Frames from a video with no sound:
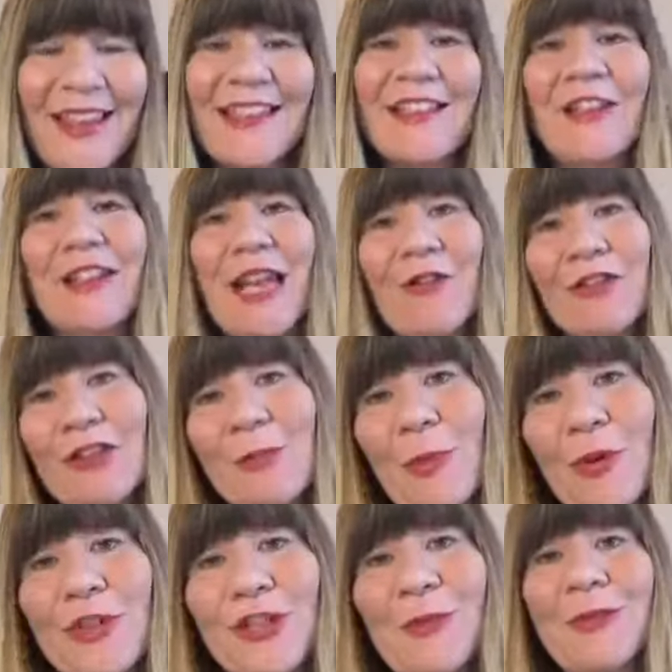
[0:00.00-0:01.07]
So you have it at the
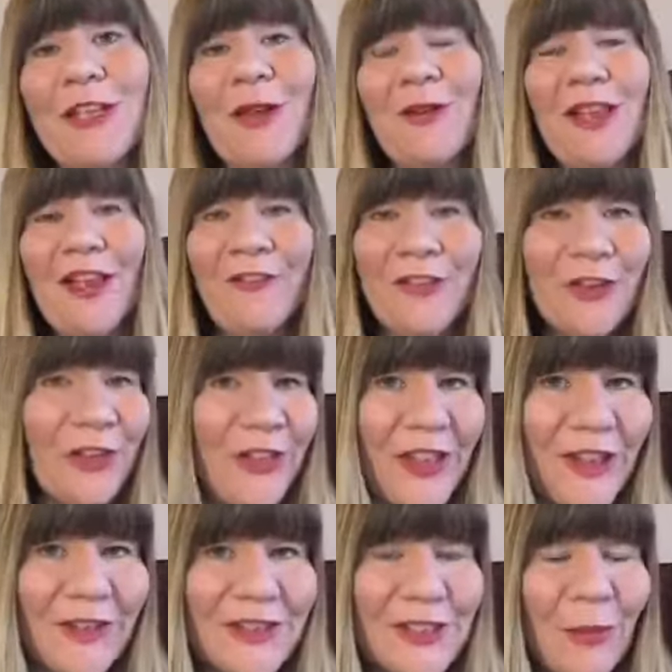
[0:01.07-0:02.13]
bottom, if you
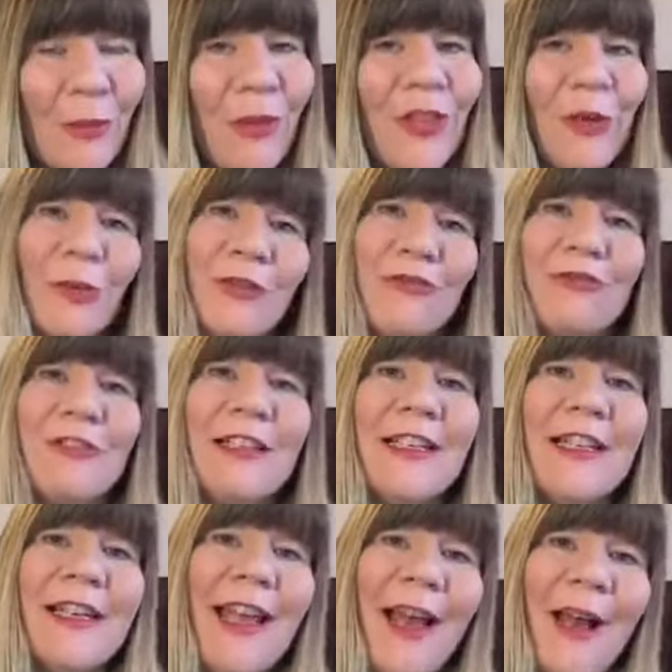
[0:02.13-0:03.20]
think of someone that would really